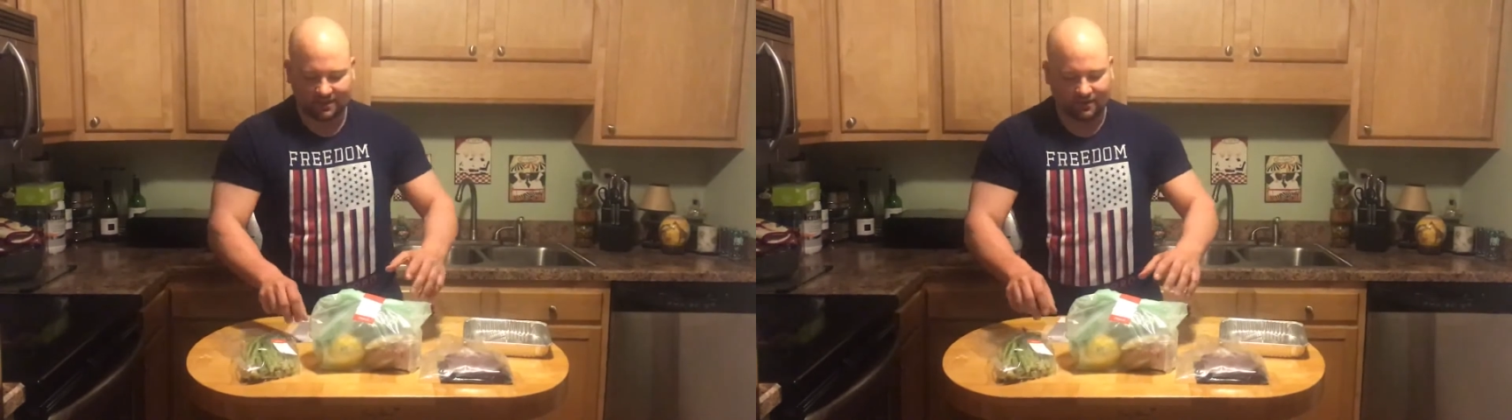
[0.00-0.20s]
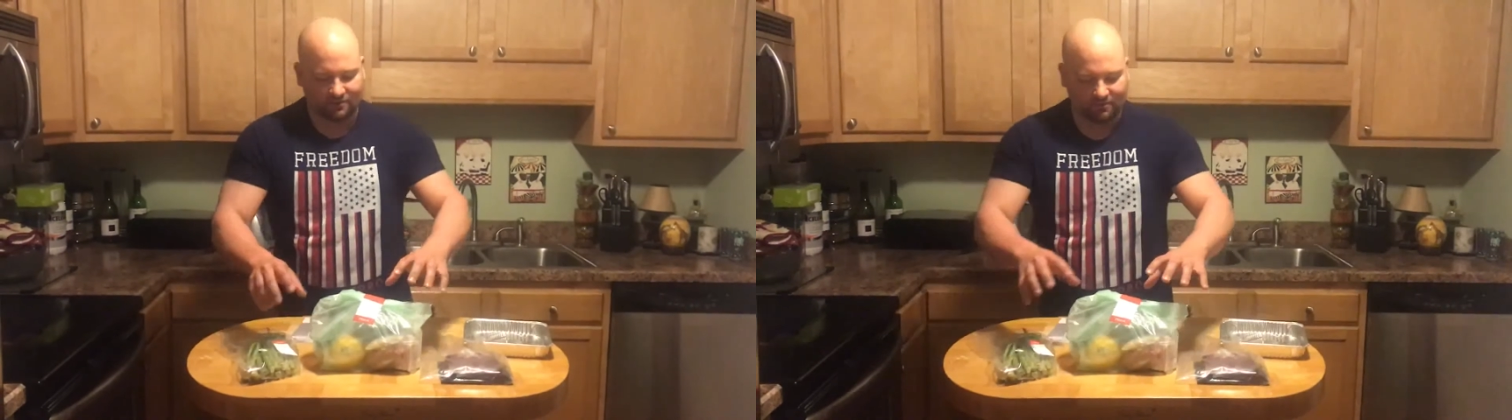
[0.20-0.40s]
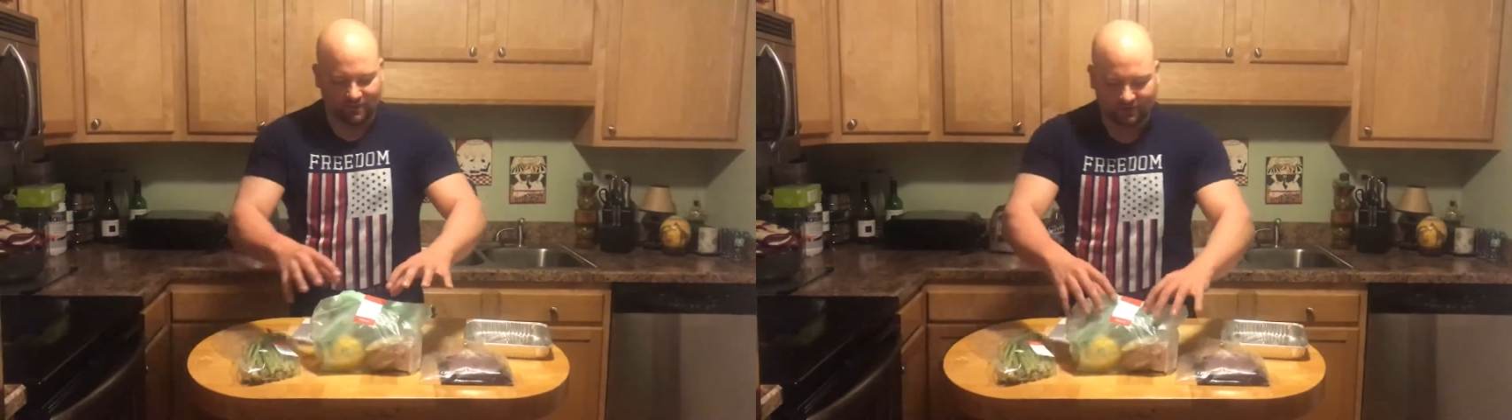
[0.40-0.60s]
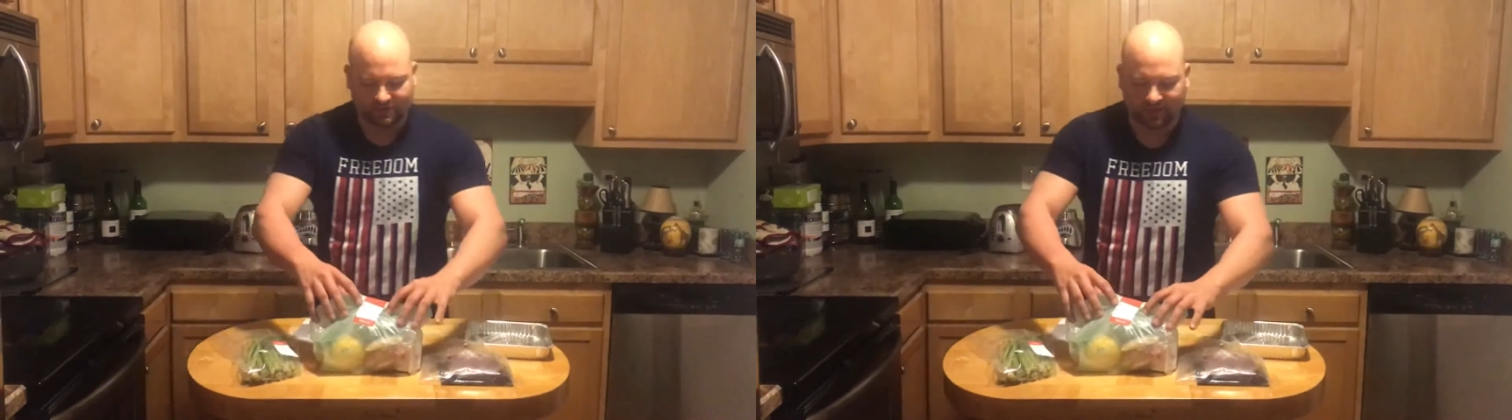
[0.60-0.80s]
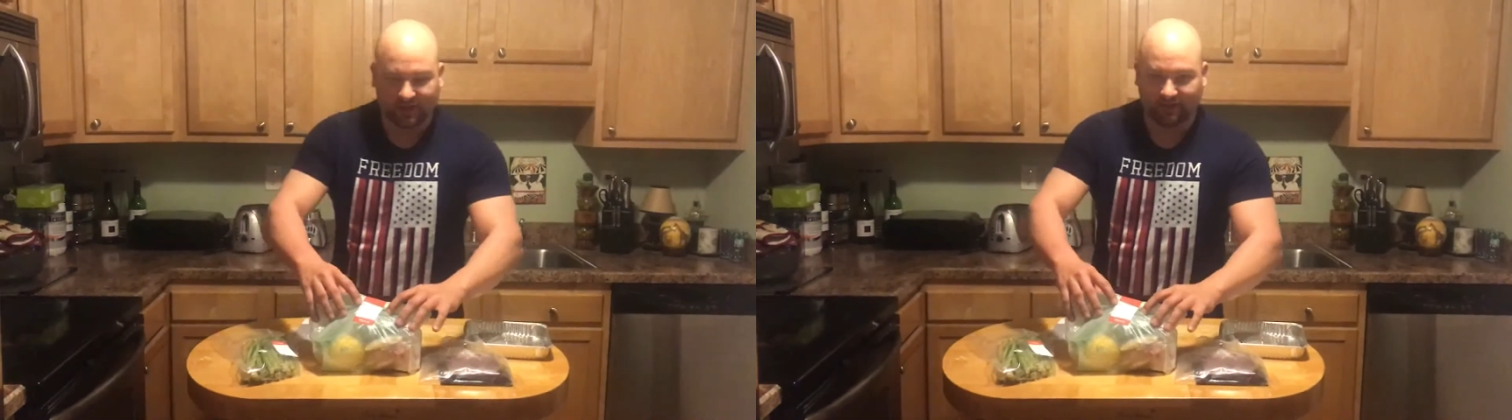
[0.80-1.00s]
Your
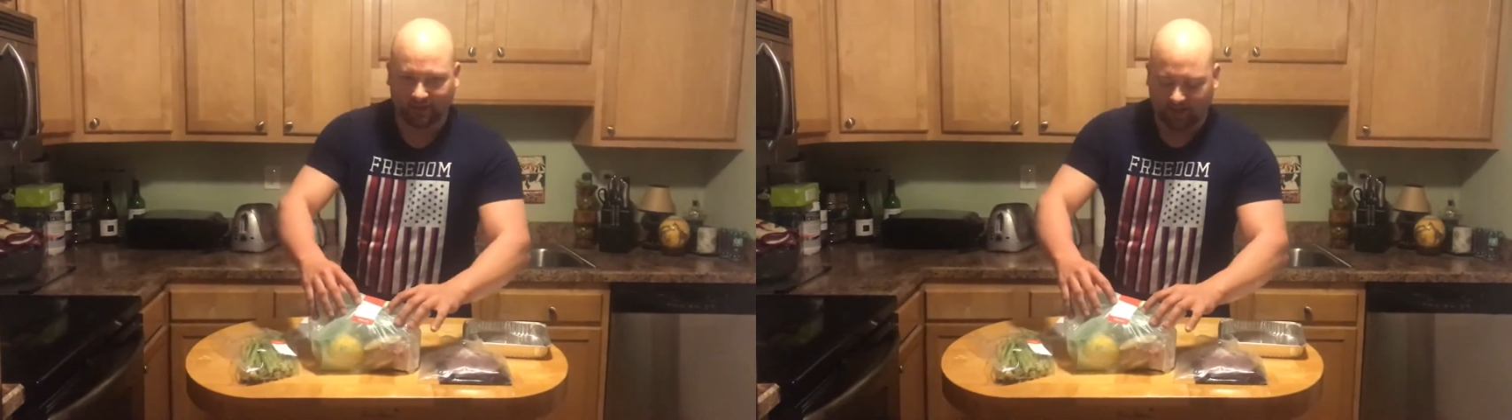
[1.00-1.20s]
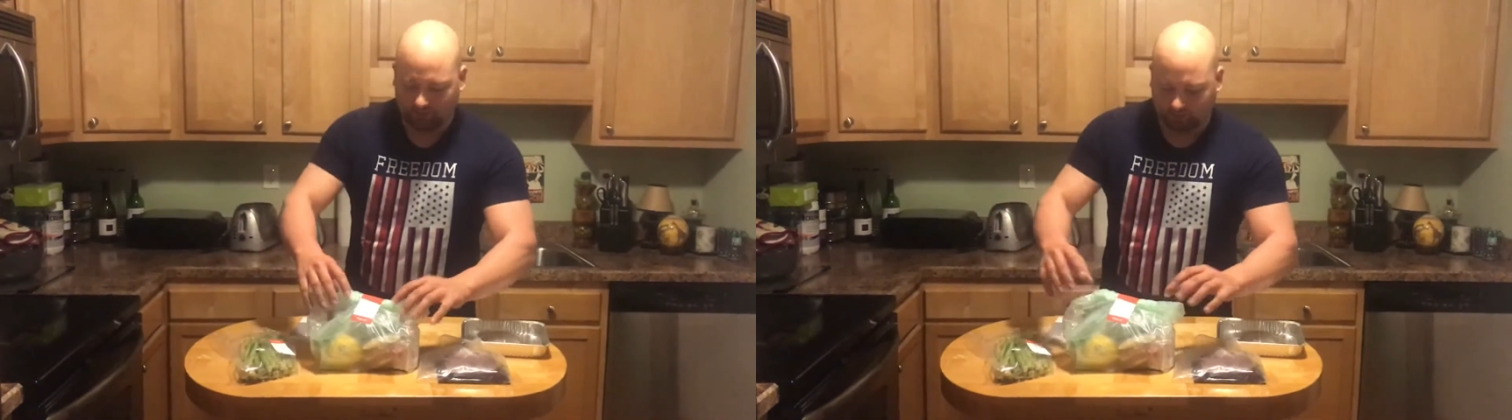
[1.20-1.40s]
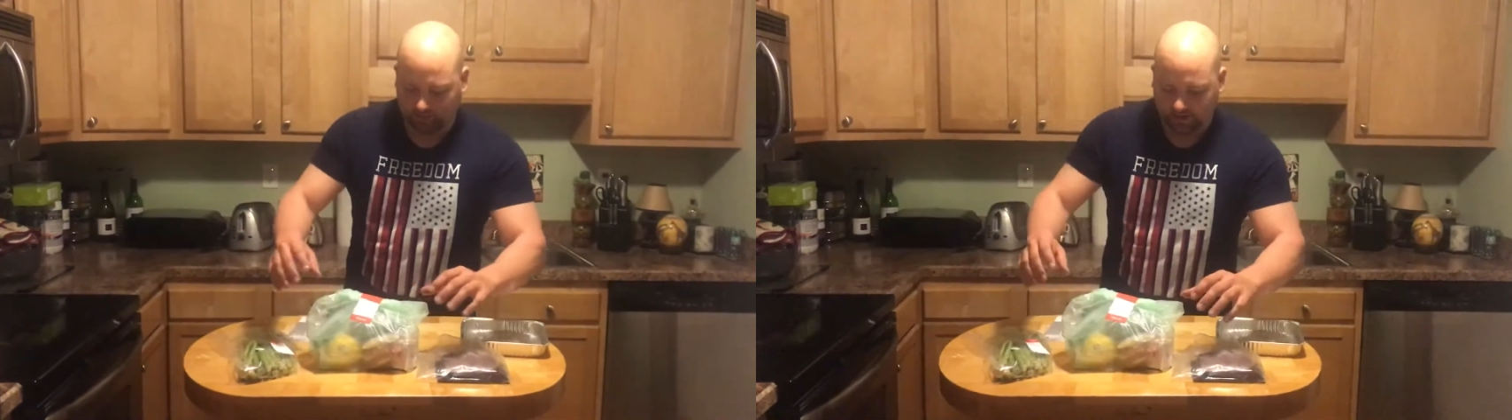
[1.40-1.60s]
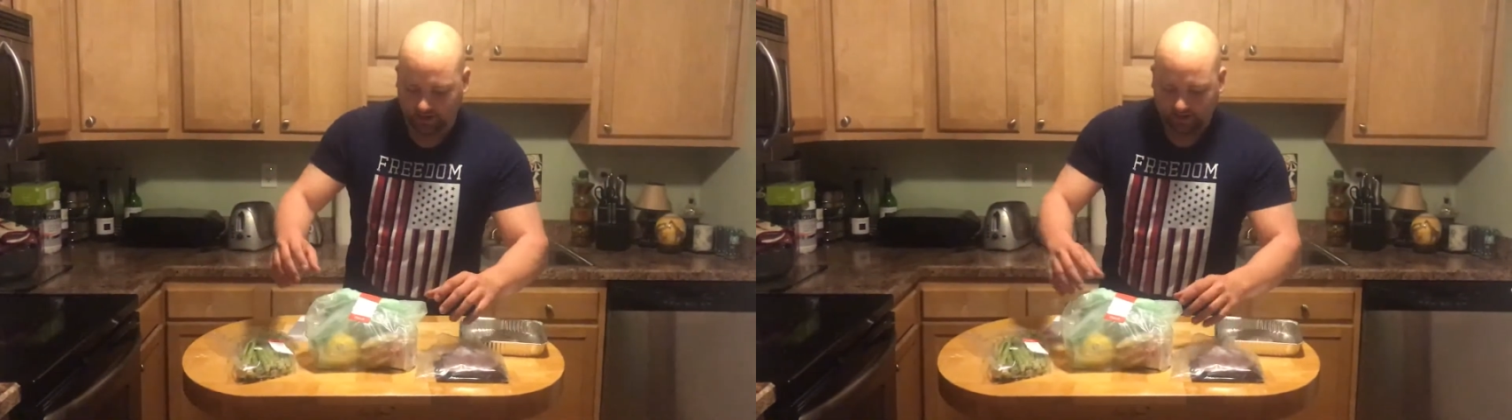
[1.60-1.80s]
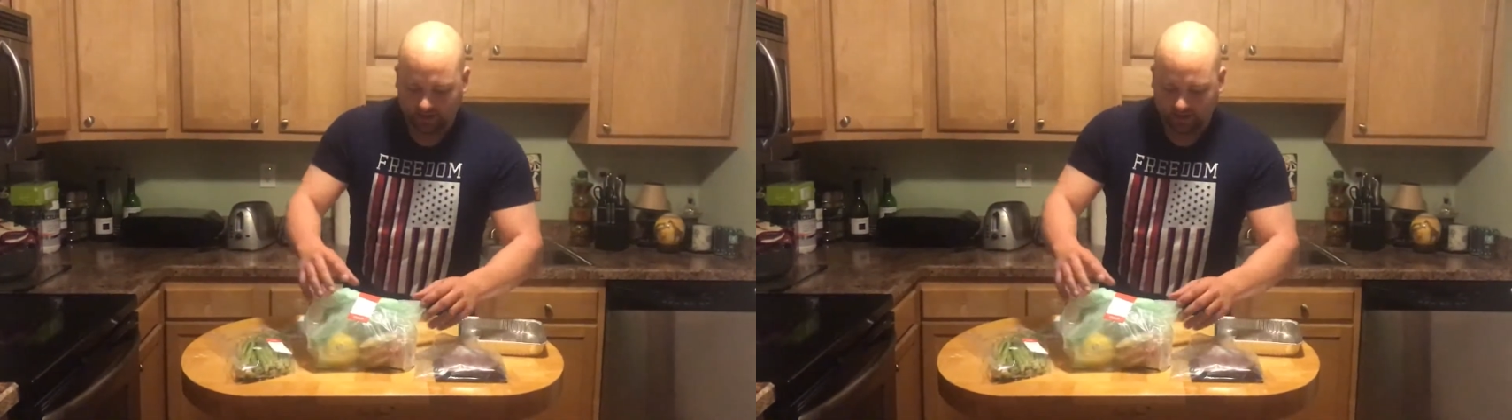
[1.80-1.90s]
meals are neatly labeled